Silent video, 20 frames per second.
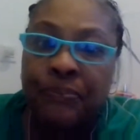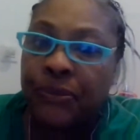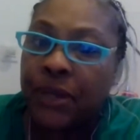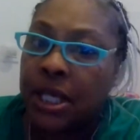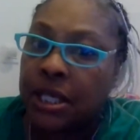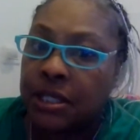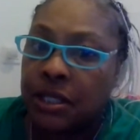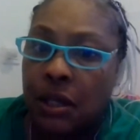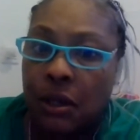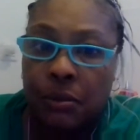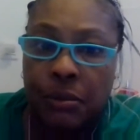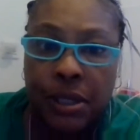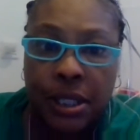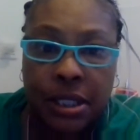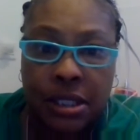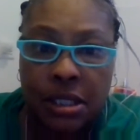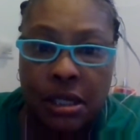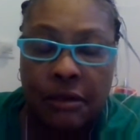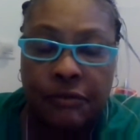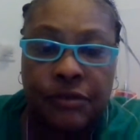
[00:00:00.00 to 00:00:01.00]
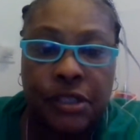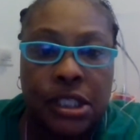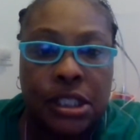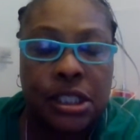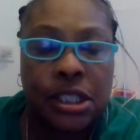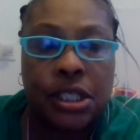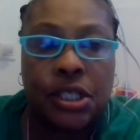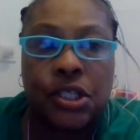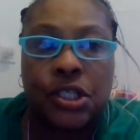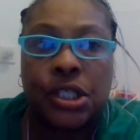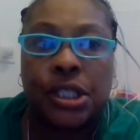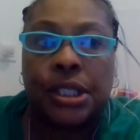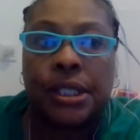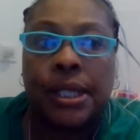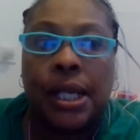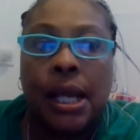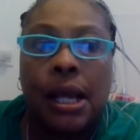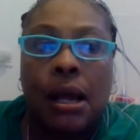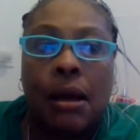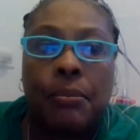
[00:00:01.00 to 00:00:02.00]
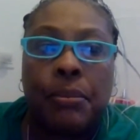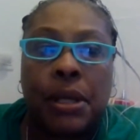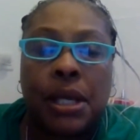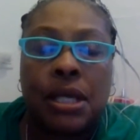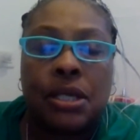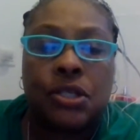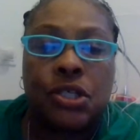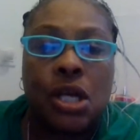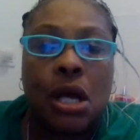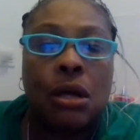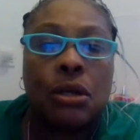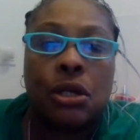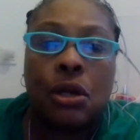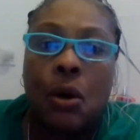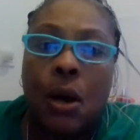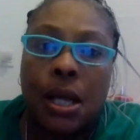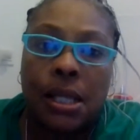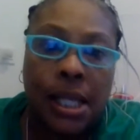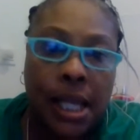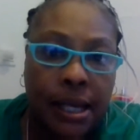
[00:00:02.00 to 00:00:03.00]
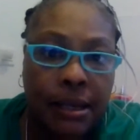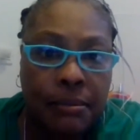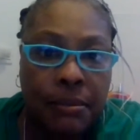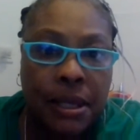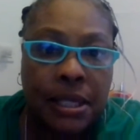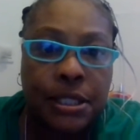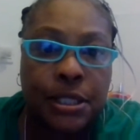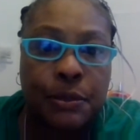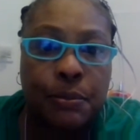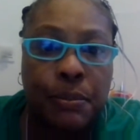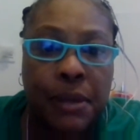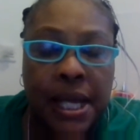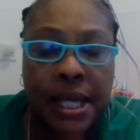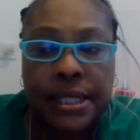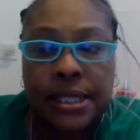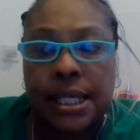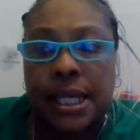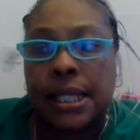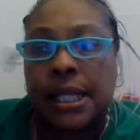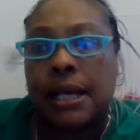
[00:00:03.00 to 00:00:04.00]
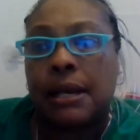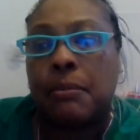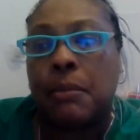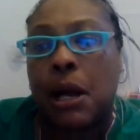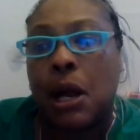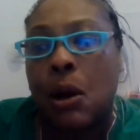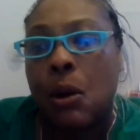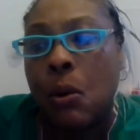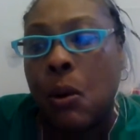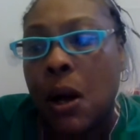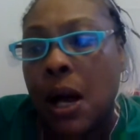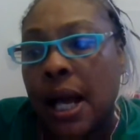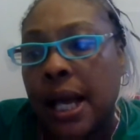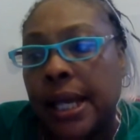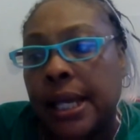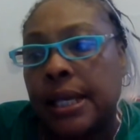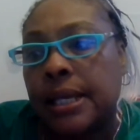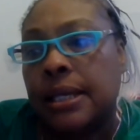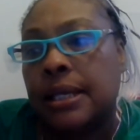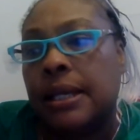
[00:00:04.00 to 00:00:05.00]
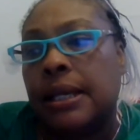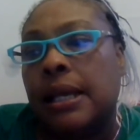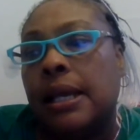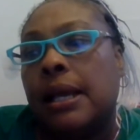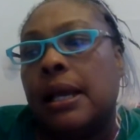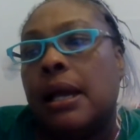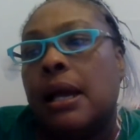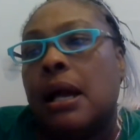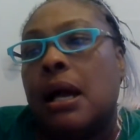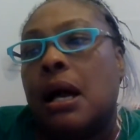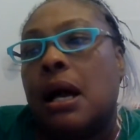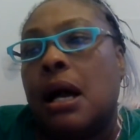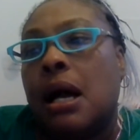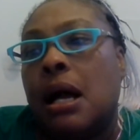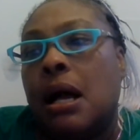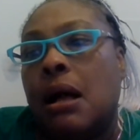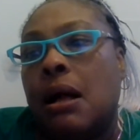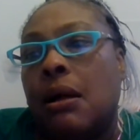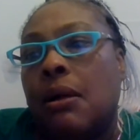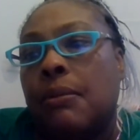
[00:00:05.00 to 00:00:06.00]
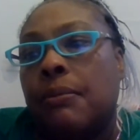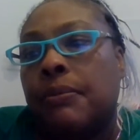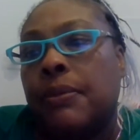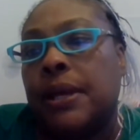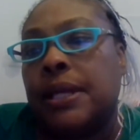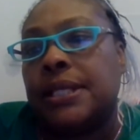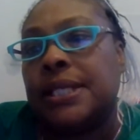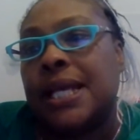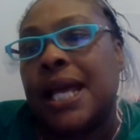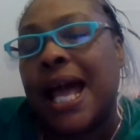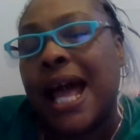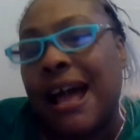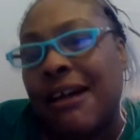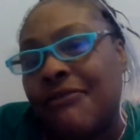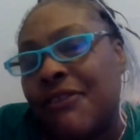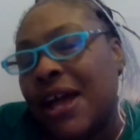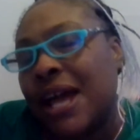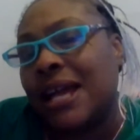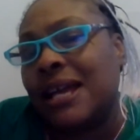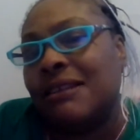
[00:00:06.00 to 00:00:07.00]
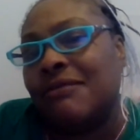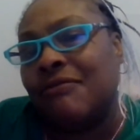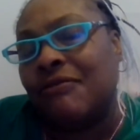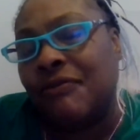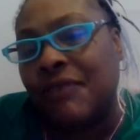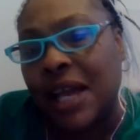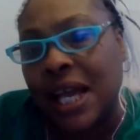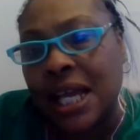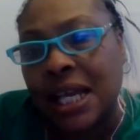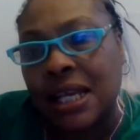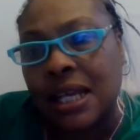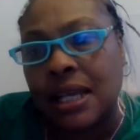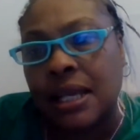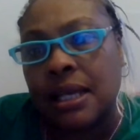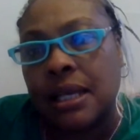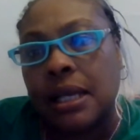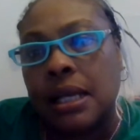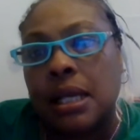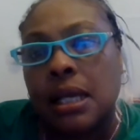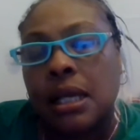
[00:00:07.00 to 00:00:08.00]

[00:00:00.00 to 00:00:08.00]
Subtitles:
it's going to be a tough decision because y'all know I like my space, I like my quiet, and to have that invaded,